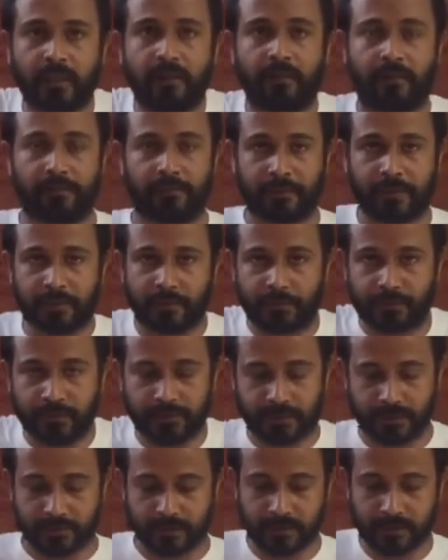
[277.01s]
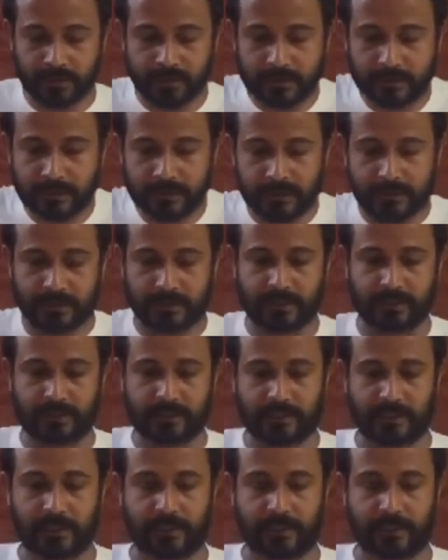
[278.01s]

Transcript: ribcage muscles,